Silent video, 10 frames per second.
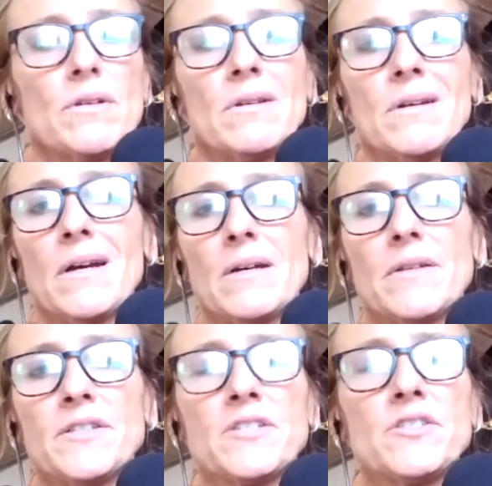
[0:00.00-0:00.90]
Yeah,
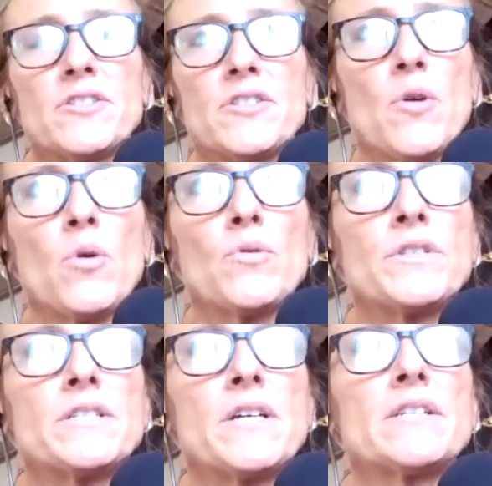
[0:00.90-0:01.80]
it's just a whole
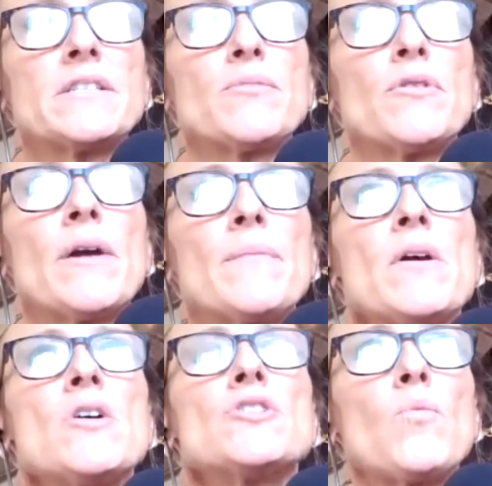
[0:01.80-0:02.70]
detoxing program.
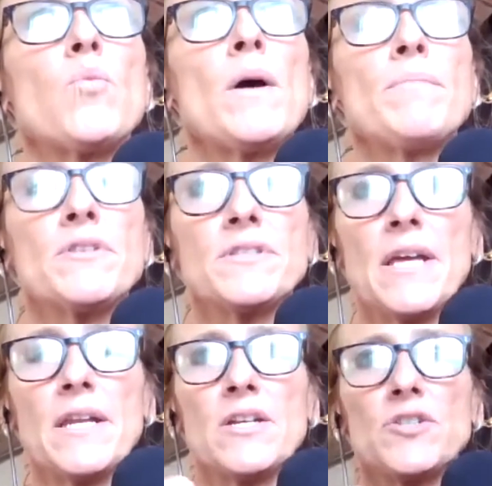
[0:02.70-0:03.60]
What
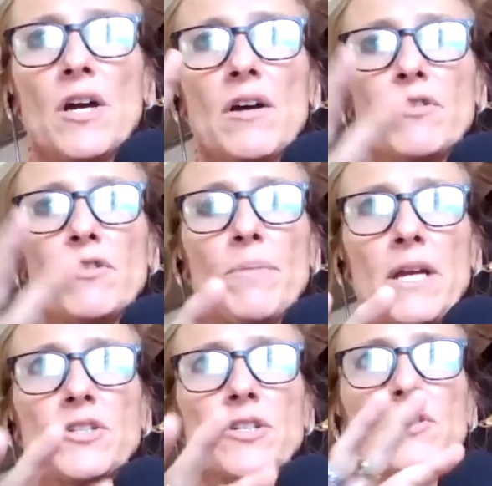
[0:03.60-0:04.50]
percentage of your
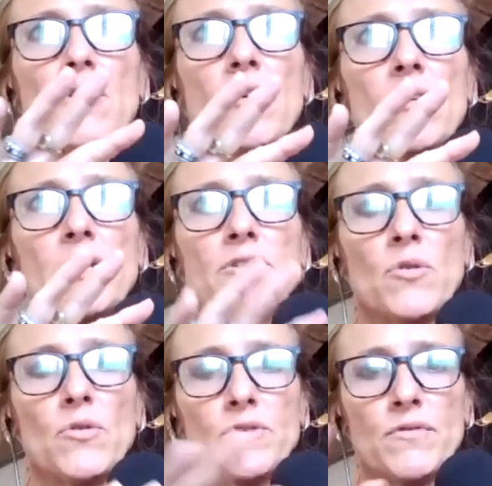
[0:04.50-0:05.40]
patients are
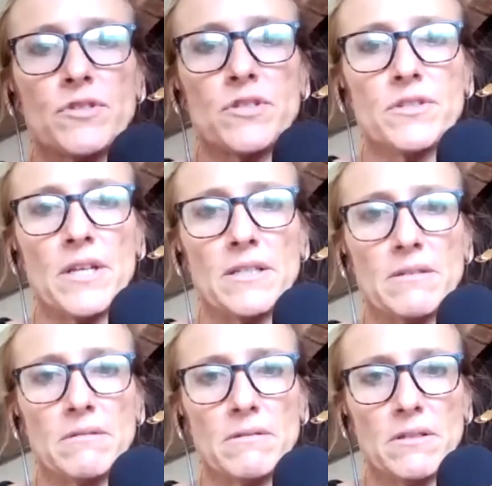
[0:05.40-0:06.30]
adults versus like
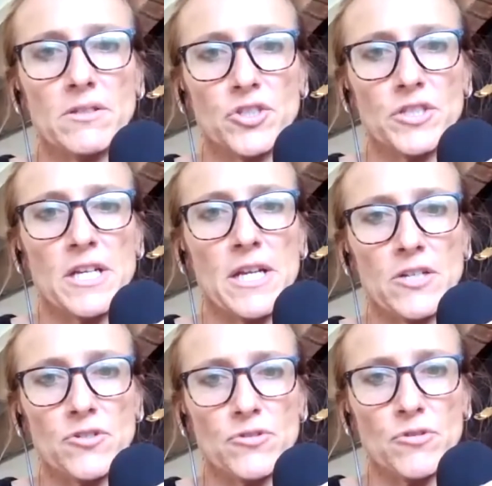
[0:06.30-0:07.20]

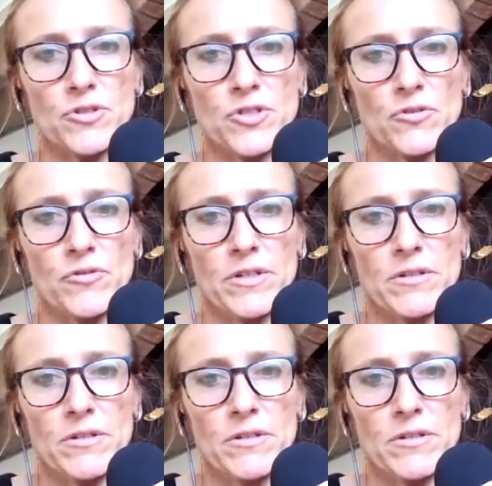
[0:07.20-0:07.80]
teenagers or children?